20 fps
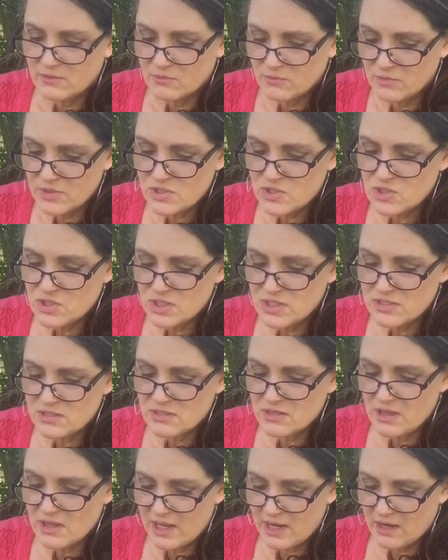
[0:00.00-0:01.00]
was
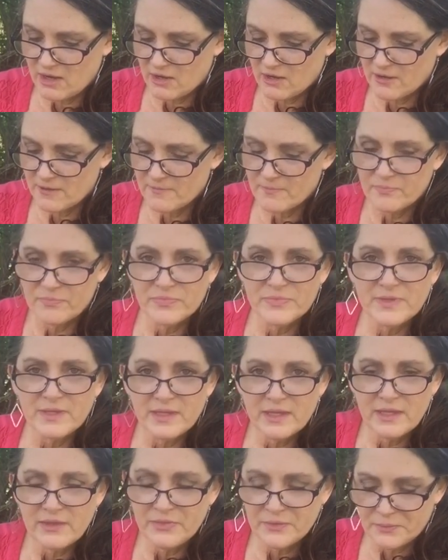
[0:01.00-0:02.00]
just there
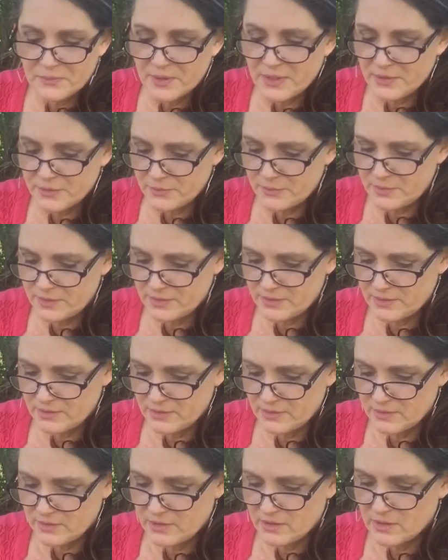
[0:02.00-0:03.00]
in the road,
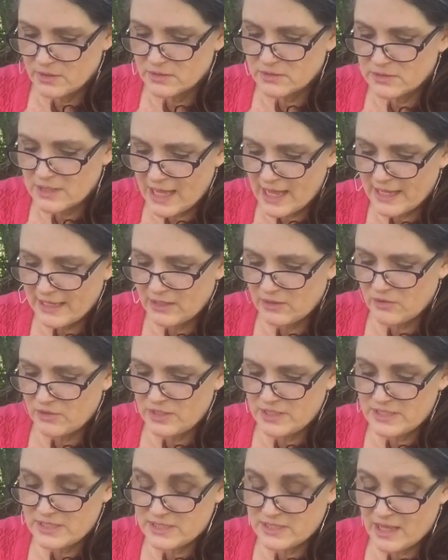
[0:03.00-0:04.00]
lying on
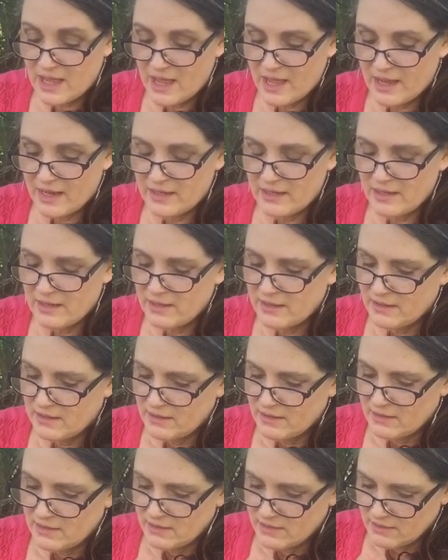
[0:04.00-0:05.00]
his side,
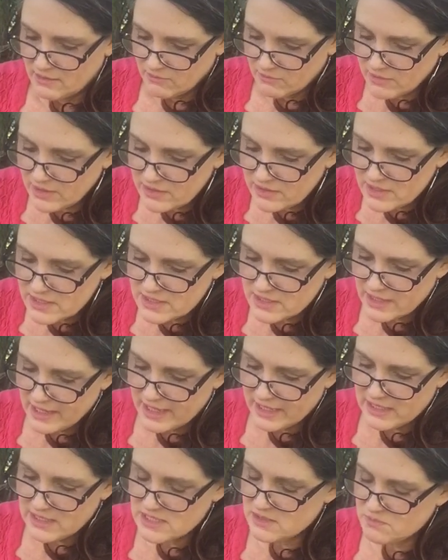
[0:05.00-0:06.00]
with his
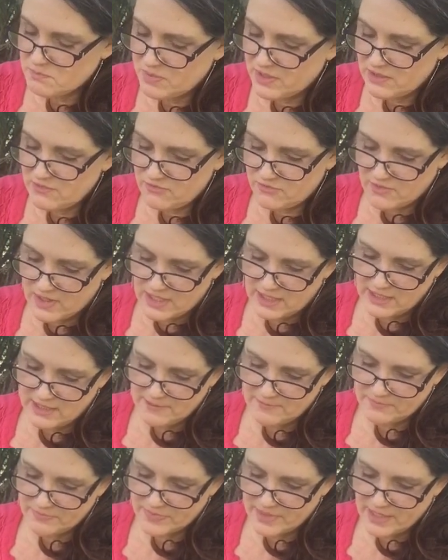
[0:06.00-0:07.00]
legs bent
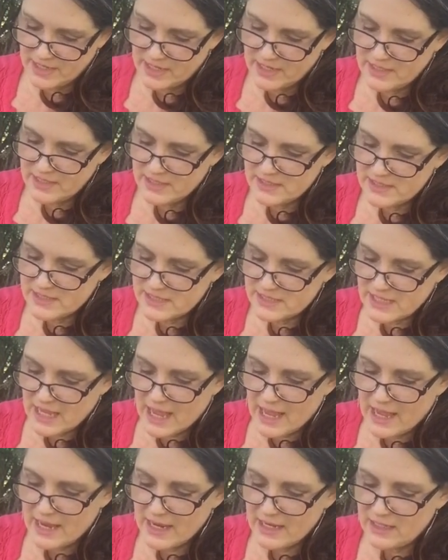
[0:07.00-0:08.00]
funny and his
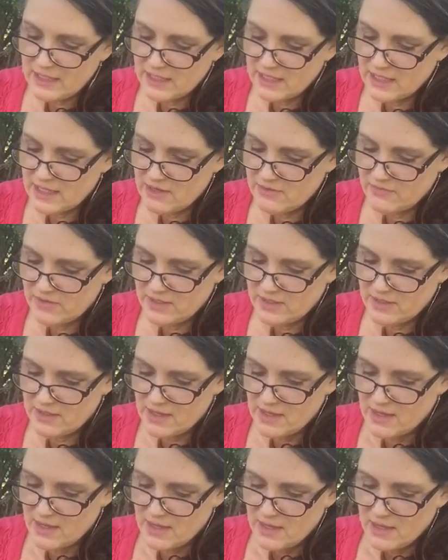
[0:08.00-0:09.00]
side heaving,
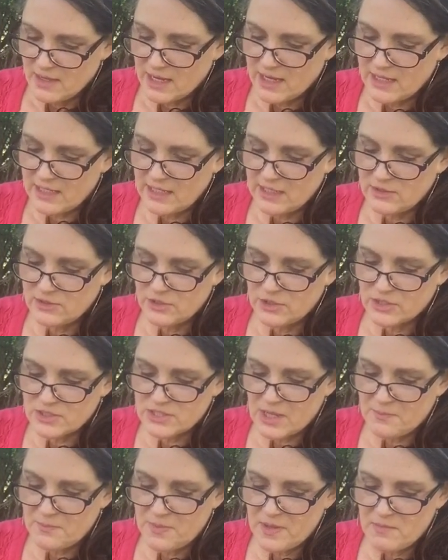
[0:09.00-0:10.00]
and he
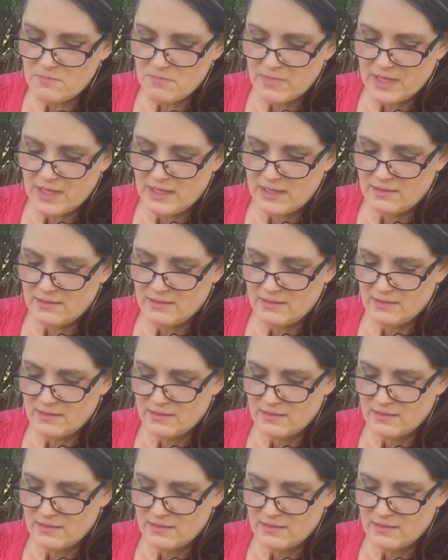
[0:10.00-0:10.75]
looked up at me,